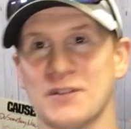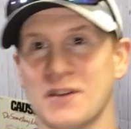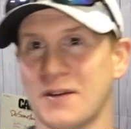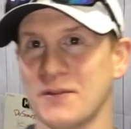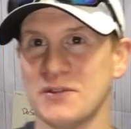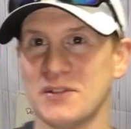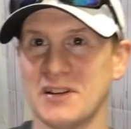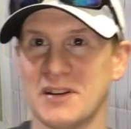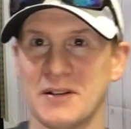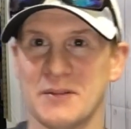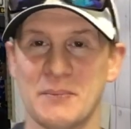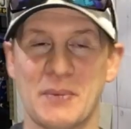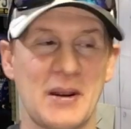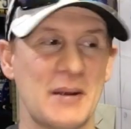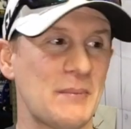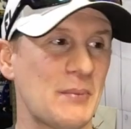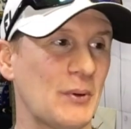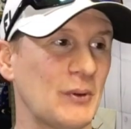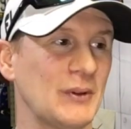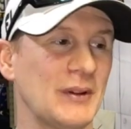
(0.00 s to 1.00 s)
I've seen
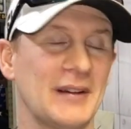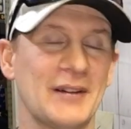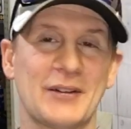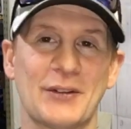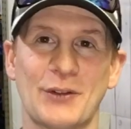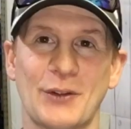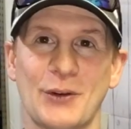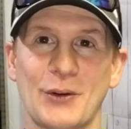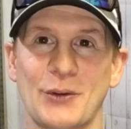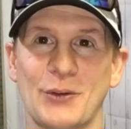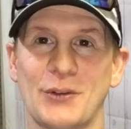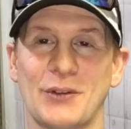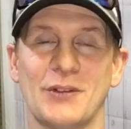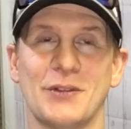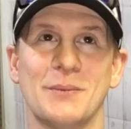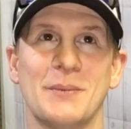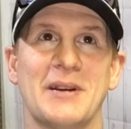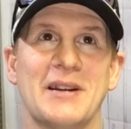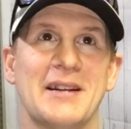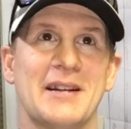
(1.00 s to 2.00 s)
people list those as
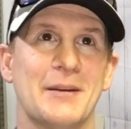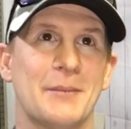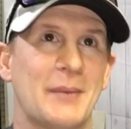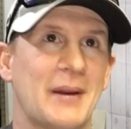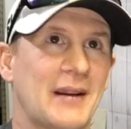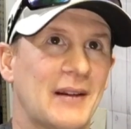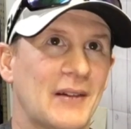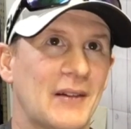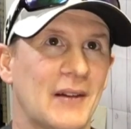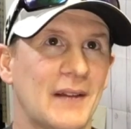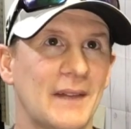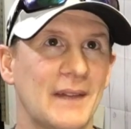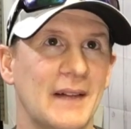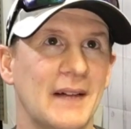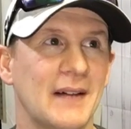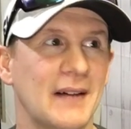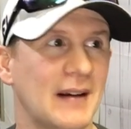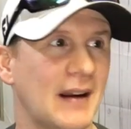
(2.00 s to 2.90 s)
media mail on there,